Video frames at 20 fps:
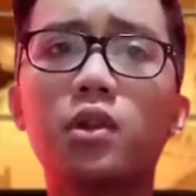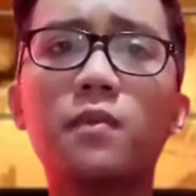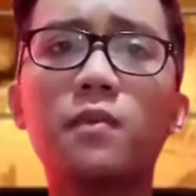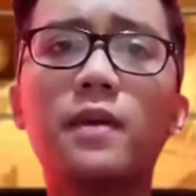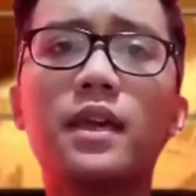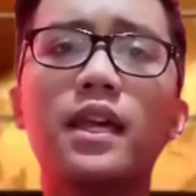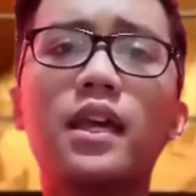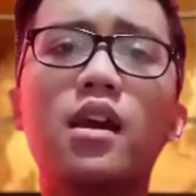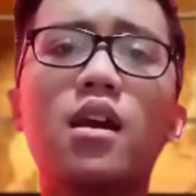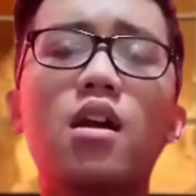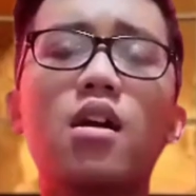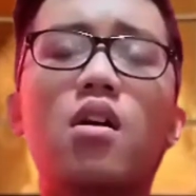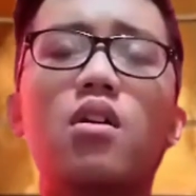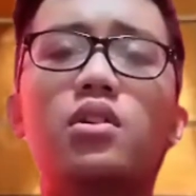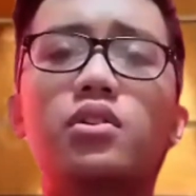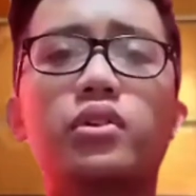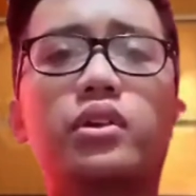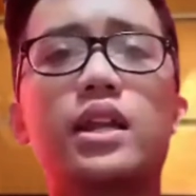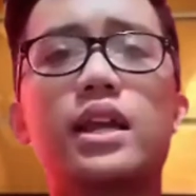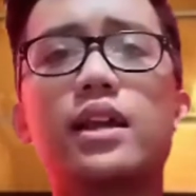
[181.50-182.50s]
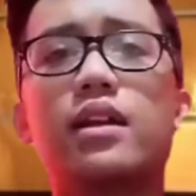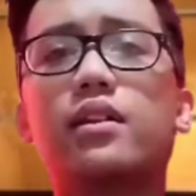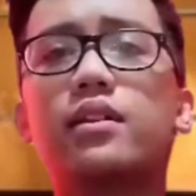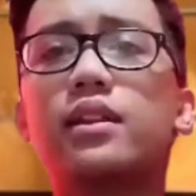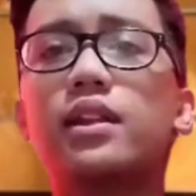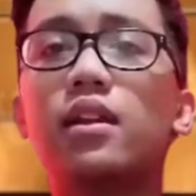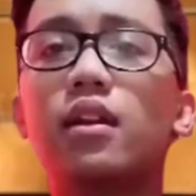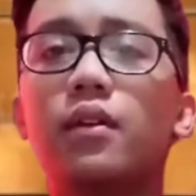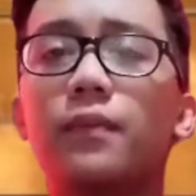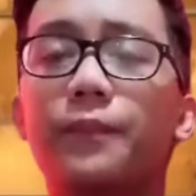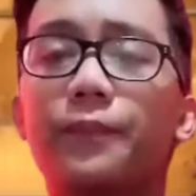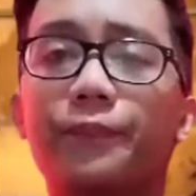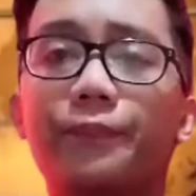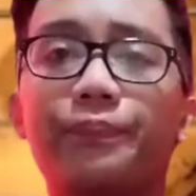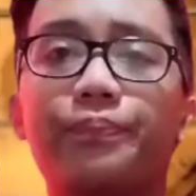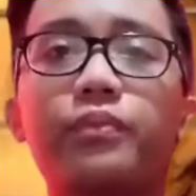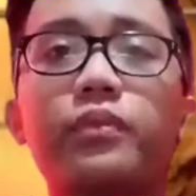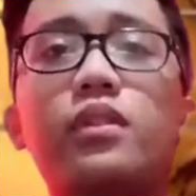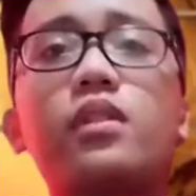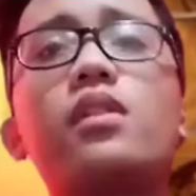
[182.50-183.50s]
to making our ozone layer thinner.
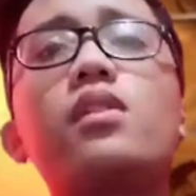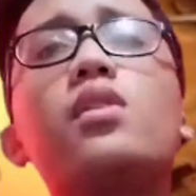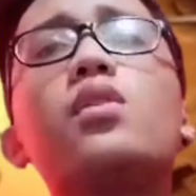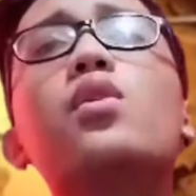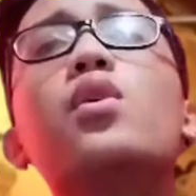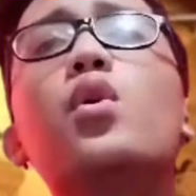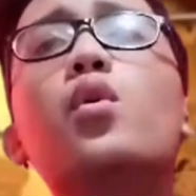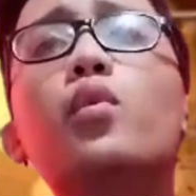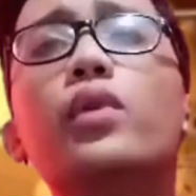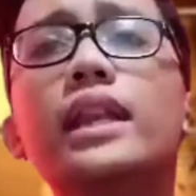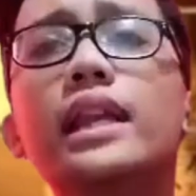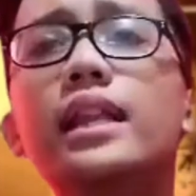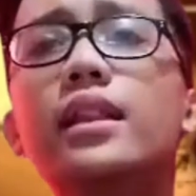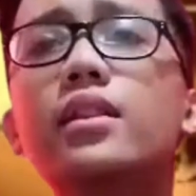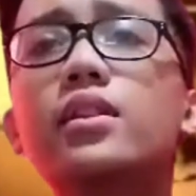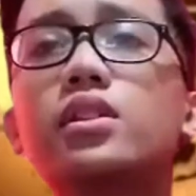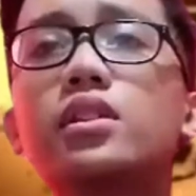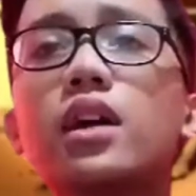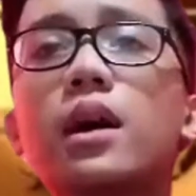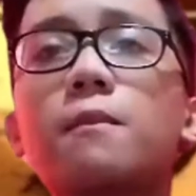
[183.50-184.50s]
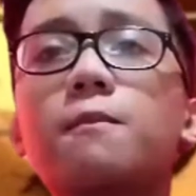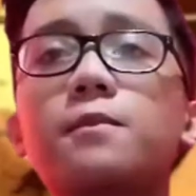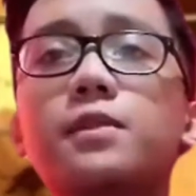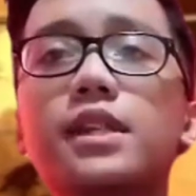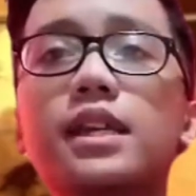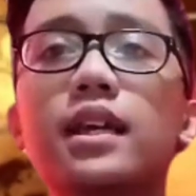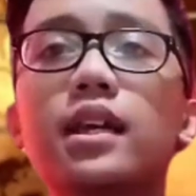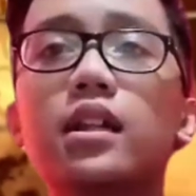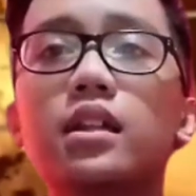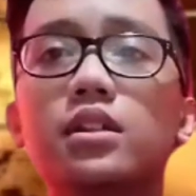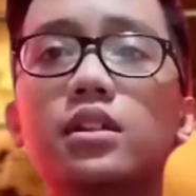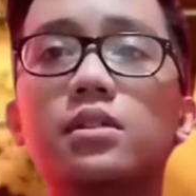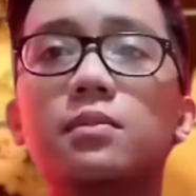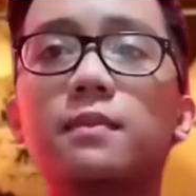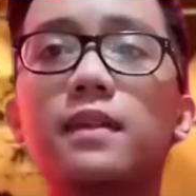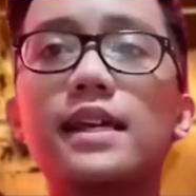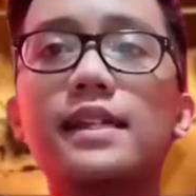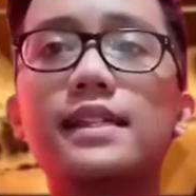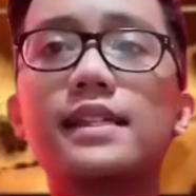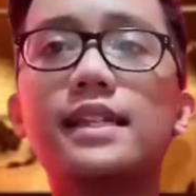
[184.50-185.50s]
We need to stop single-use
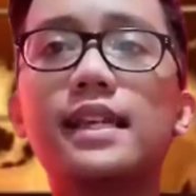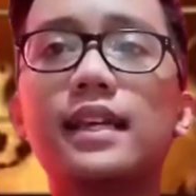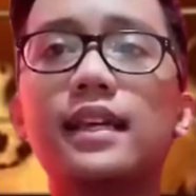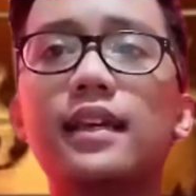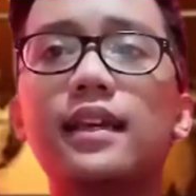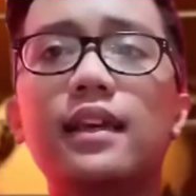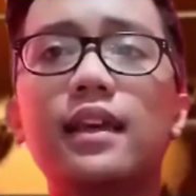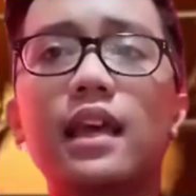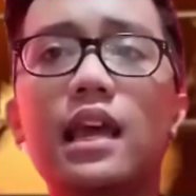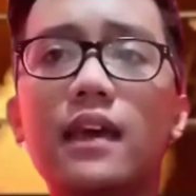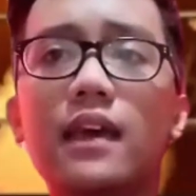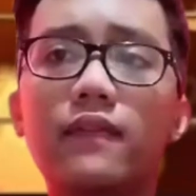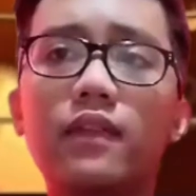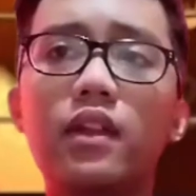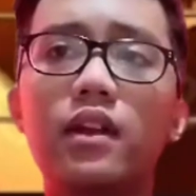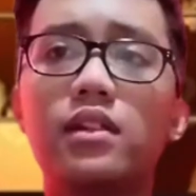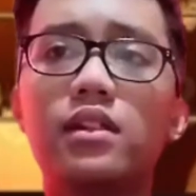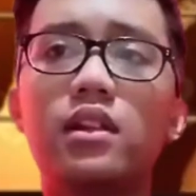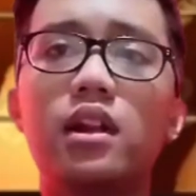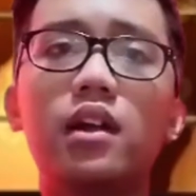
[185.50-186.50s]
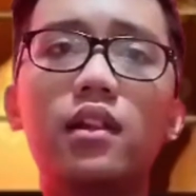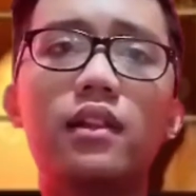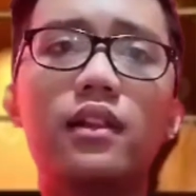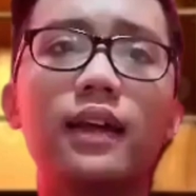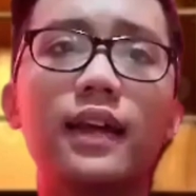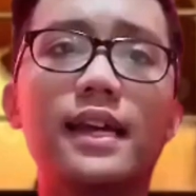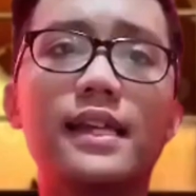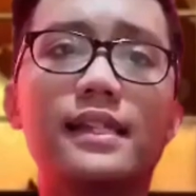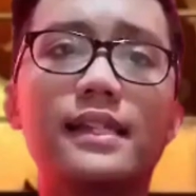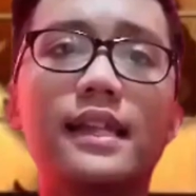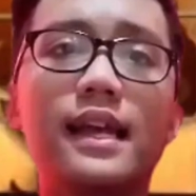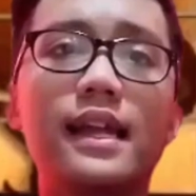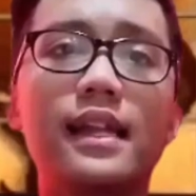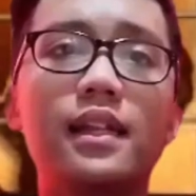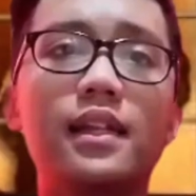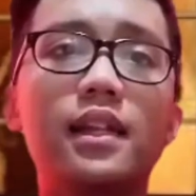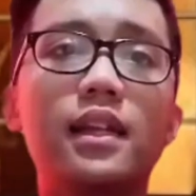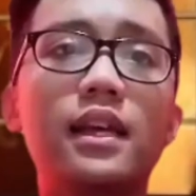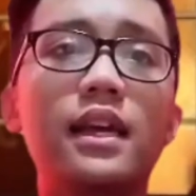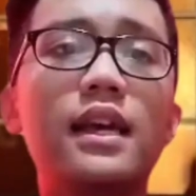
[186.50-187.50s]
plastic. If that's not the case,
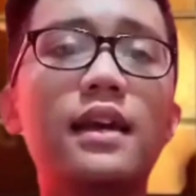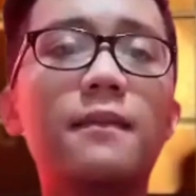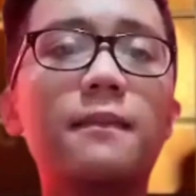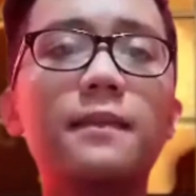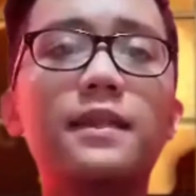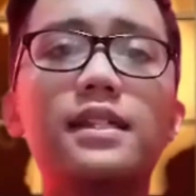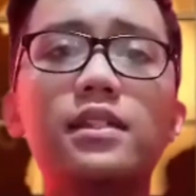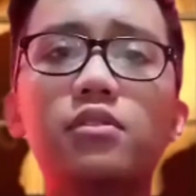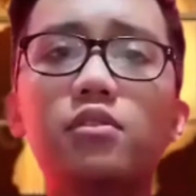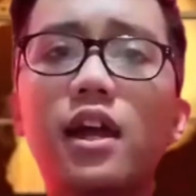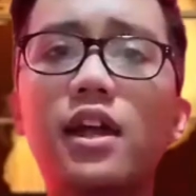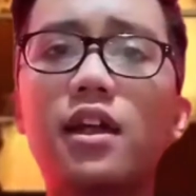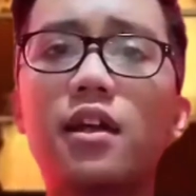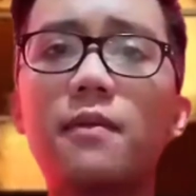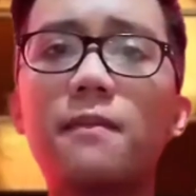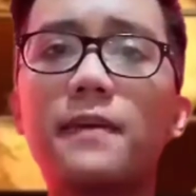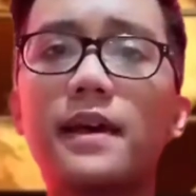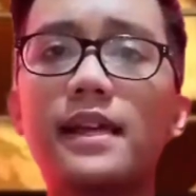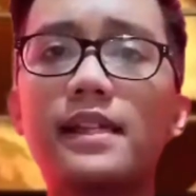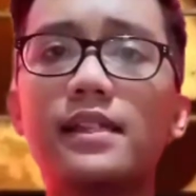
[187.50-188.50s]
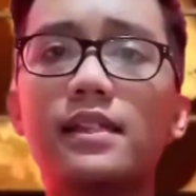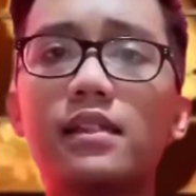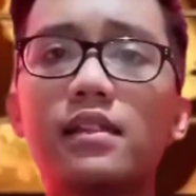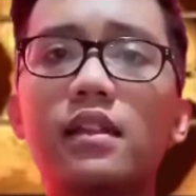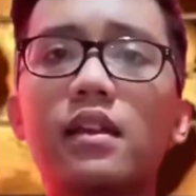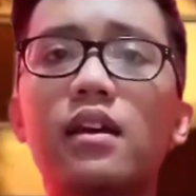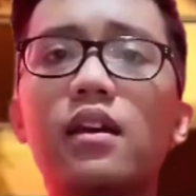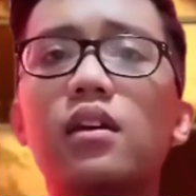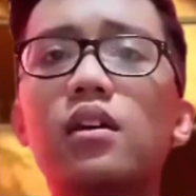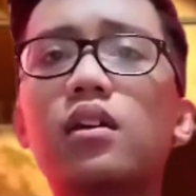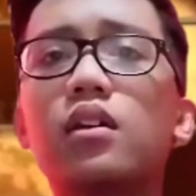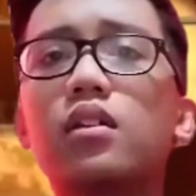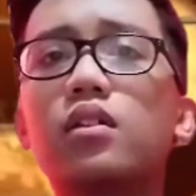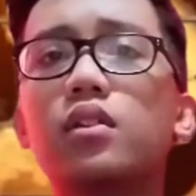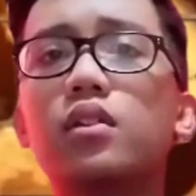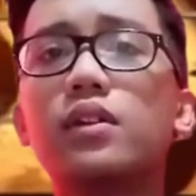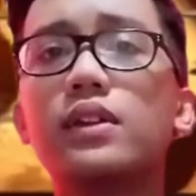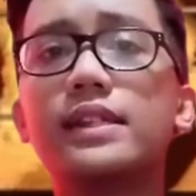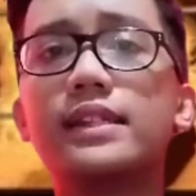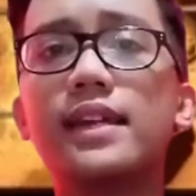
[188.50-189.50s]
then please try your best
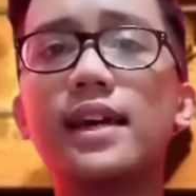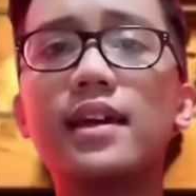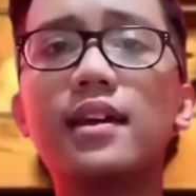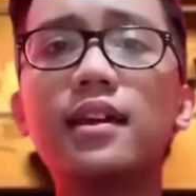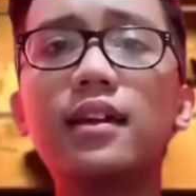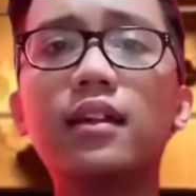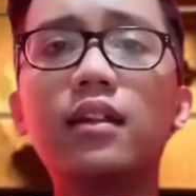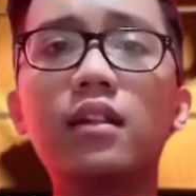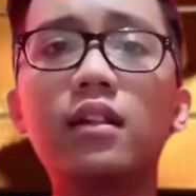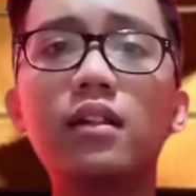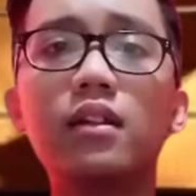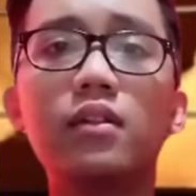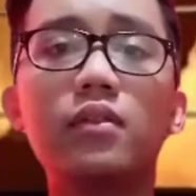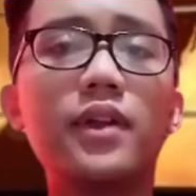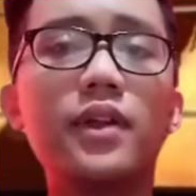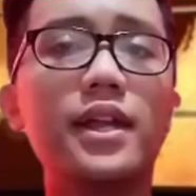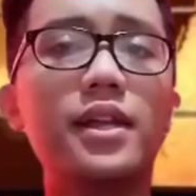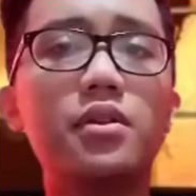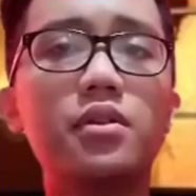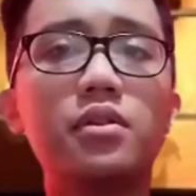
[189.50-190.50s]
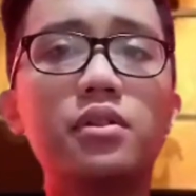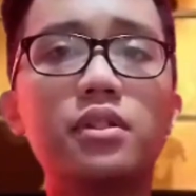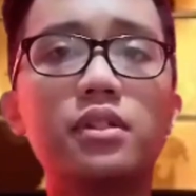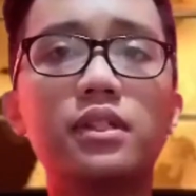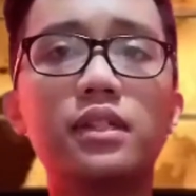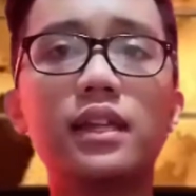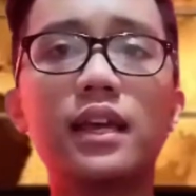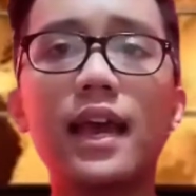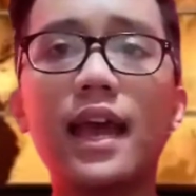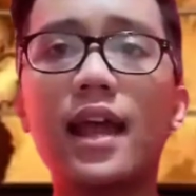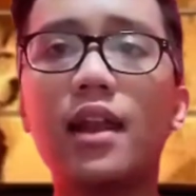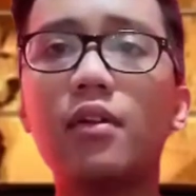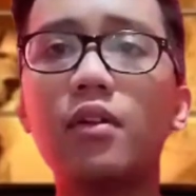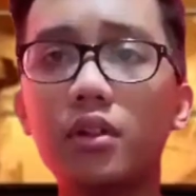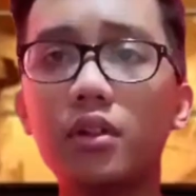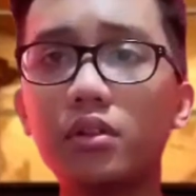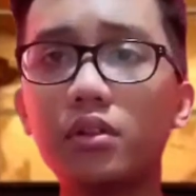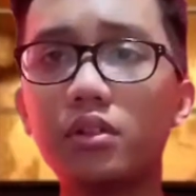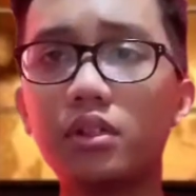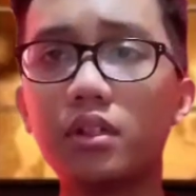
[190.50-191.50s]
to recycle, reuse, and
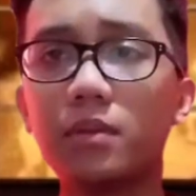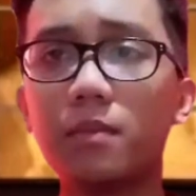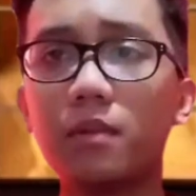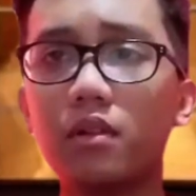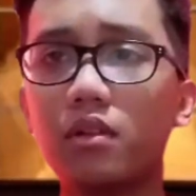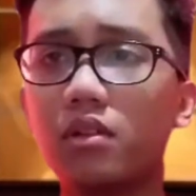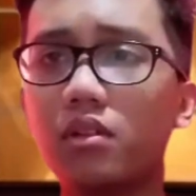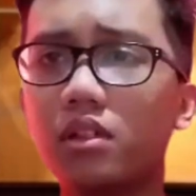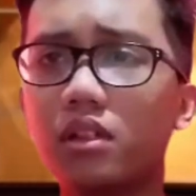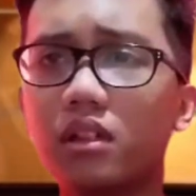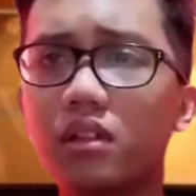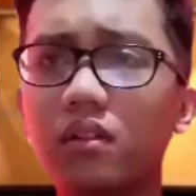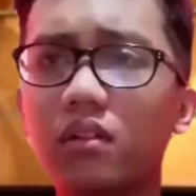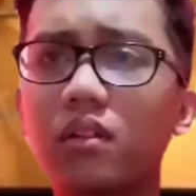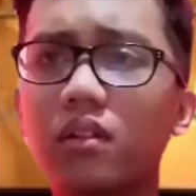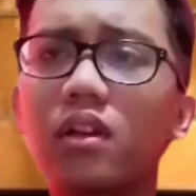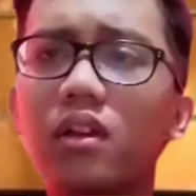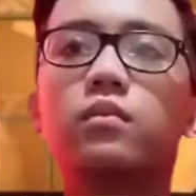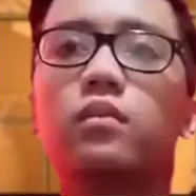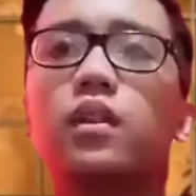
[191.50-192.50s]
reduce the pollution.